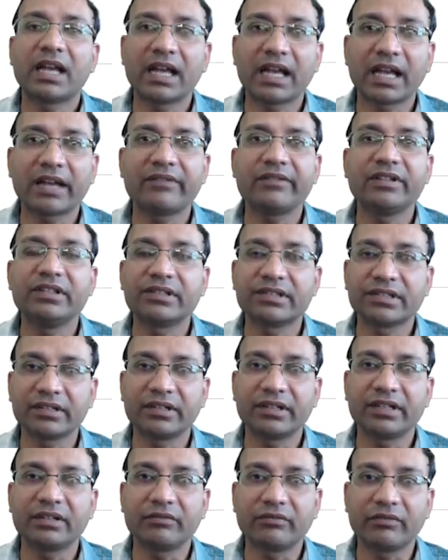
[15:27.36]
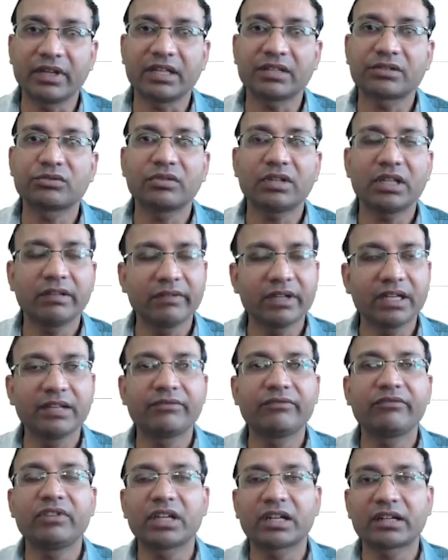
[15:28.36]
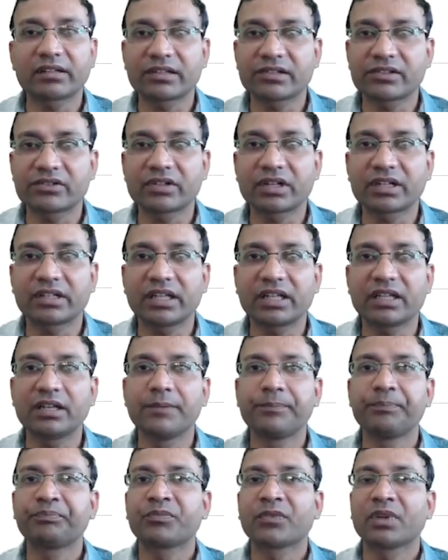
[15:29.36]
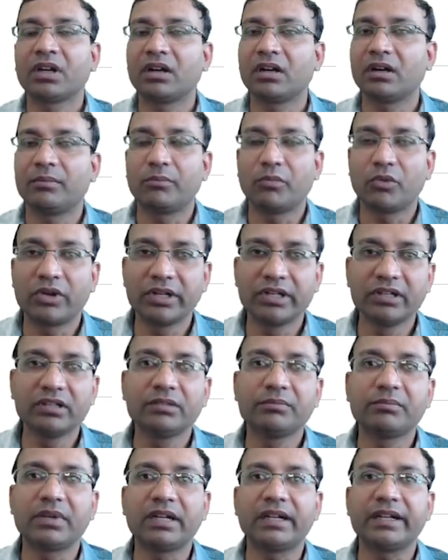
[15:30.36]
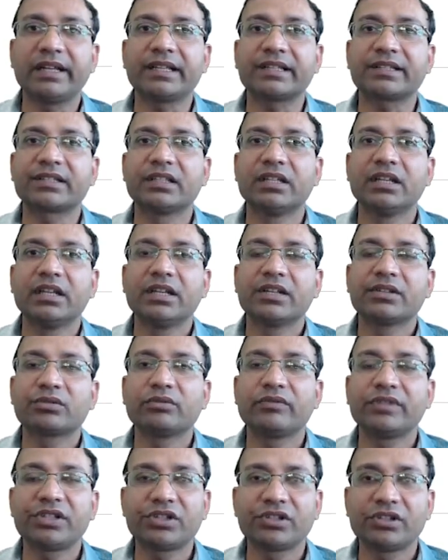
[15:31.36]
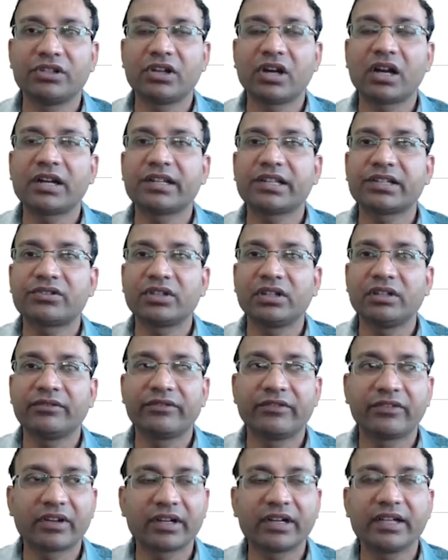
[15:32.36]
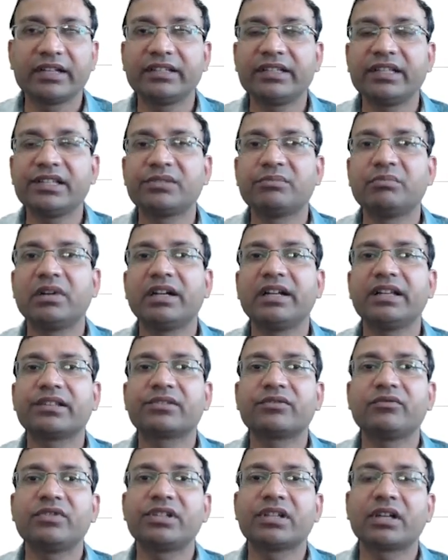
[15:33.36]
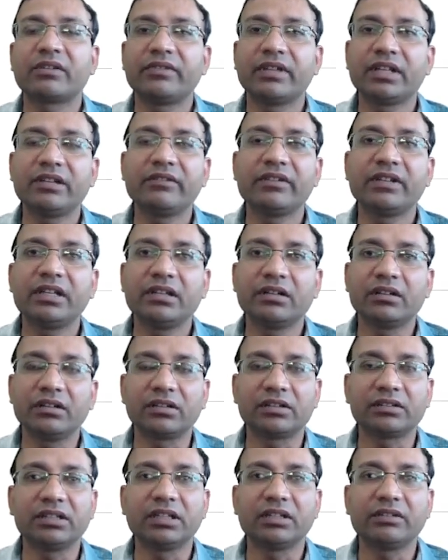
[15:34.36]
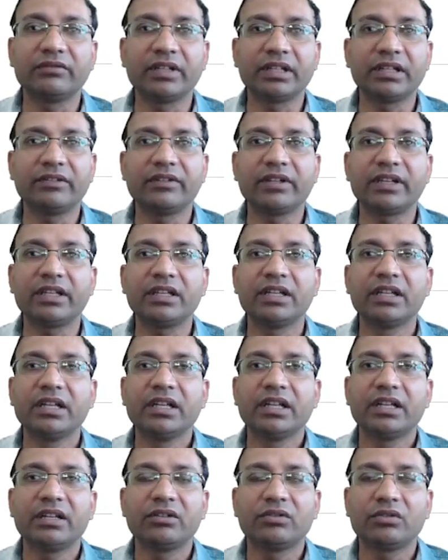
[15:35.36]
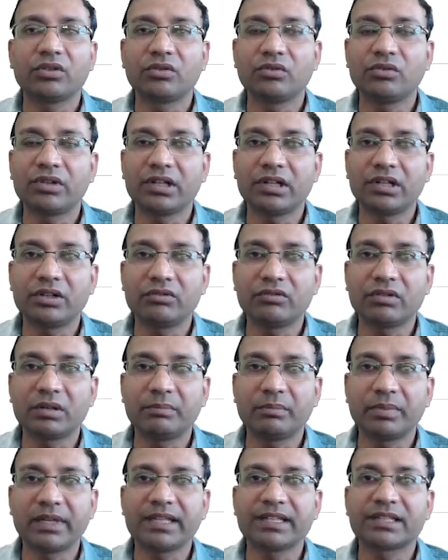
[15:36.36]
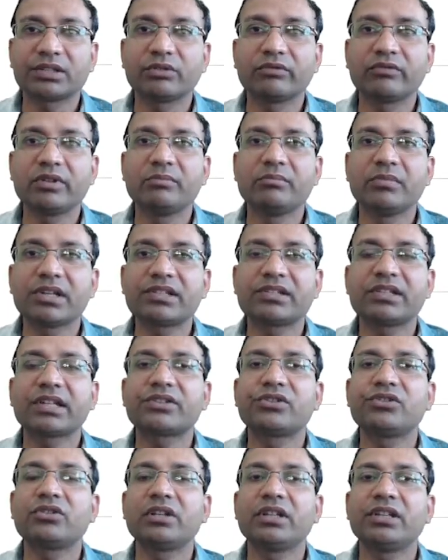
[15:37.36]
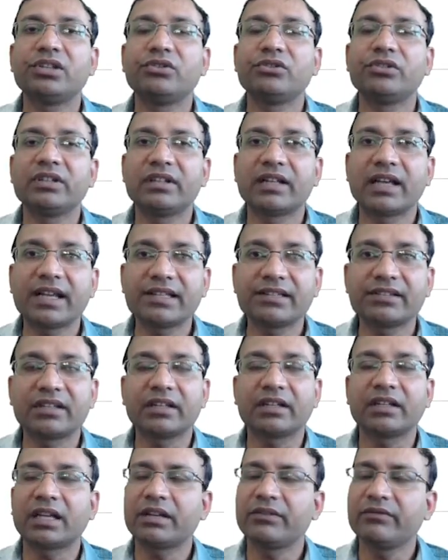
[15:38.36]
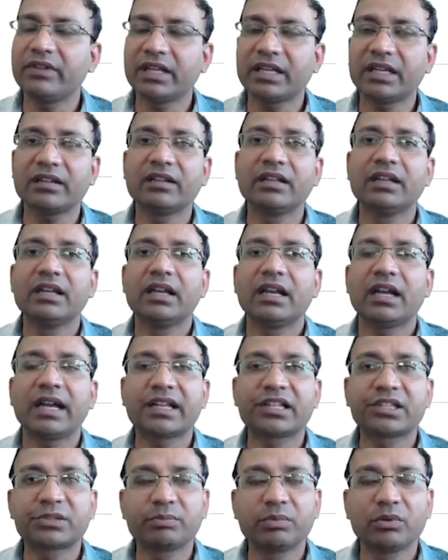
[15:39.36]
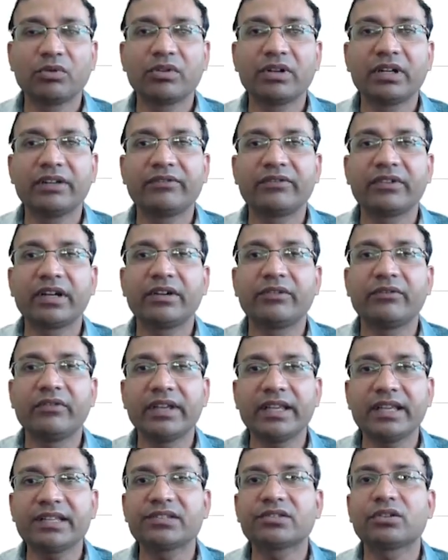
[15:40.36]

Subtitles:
behave in certain ways. So even if we are constructing modern buildings, so we should not actually forget these buildings which are very very earthen, very very rooted to a place. So we must actually utilize them, and we can explore different